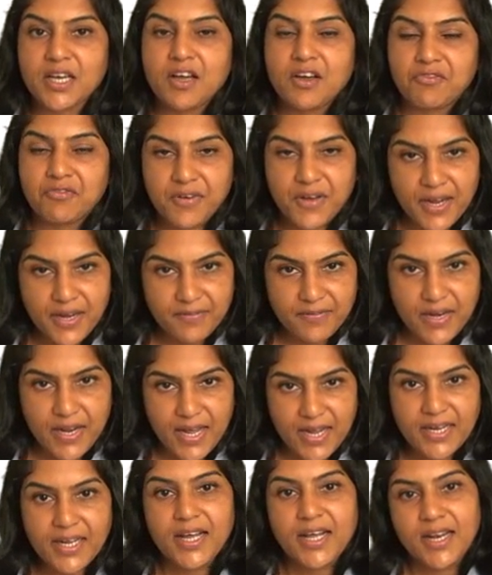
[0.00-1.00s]
5
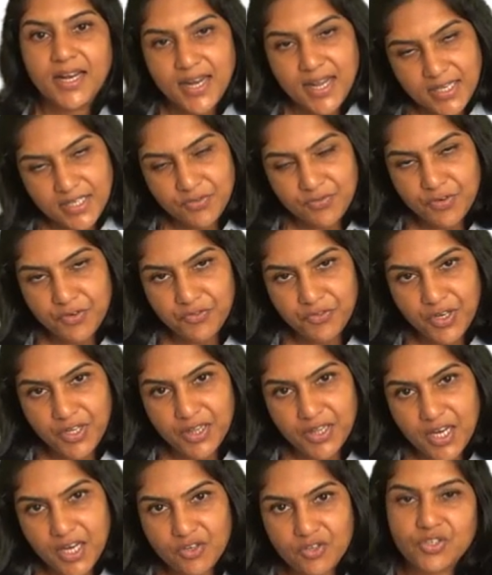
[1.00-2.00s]
lakh less
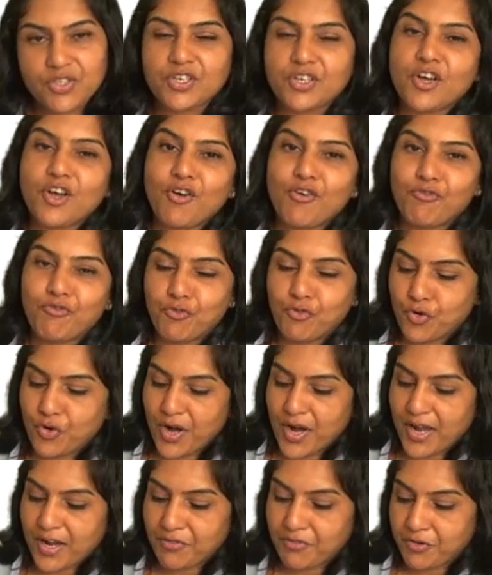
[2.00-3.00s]
50,000, 4
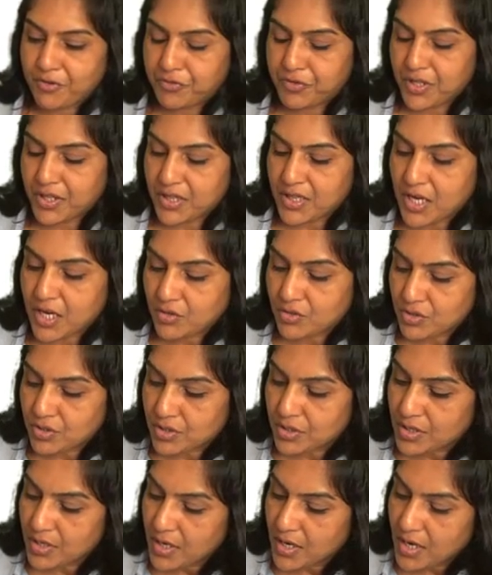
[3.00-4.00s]
lakh 50,000.
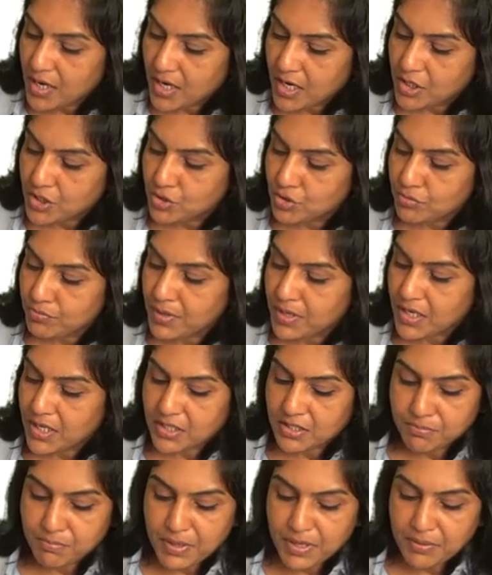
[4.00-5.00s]
Assuming
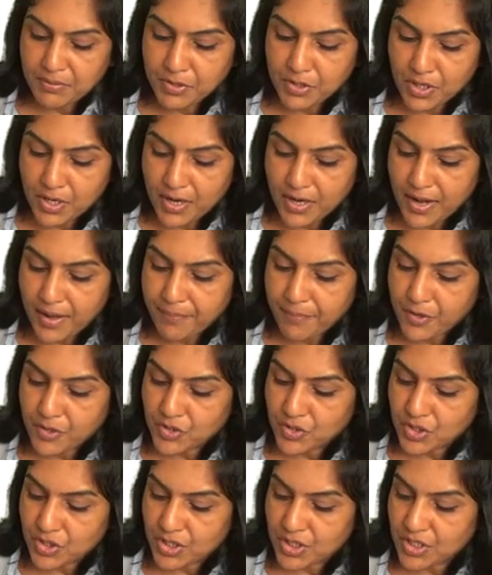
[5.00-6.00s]
it's been
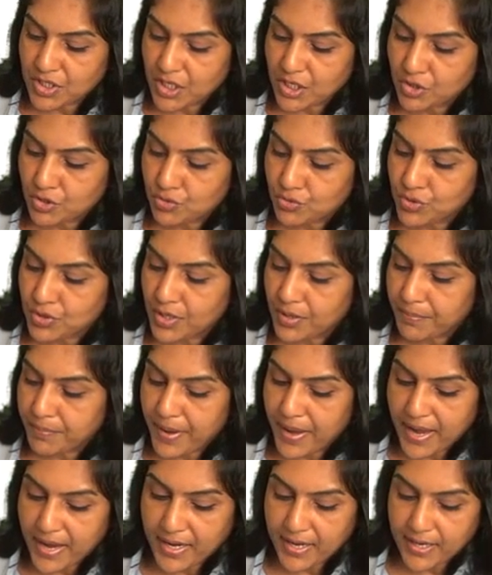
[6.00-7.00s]
deposited into the
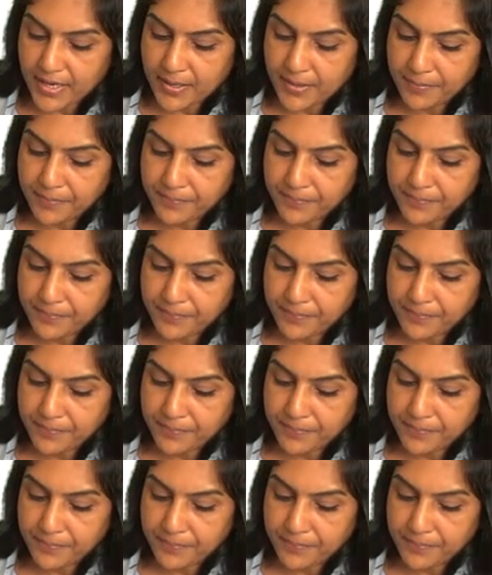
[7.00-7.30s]
bank,